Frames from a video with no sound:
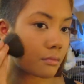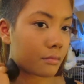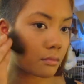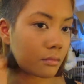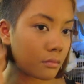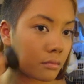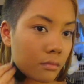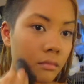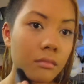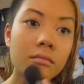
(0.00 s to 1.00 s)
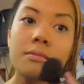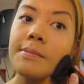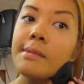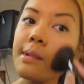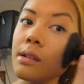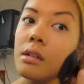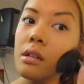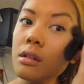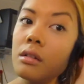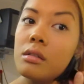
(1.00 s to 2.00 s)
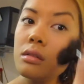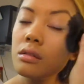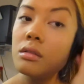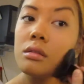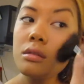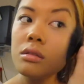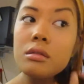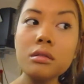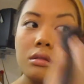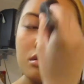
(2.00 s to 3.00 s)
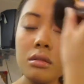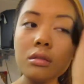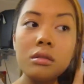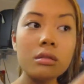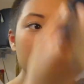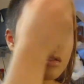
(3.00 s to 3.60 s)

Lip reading: Nobody speaks.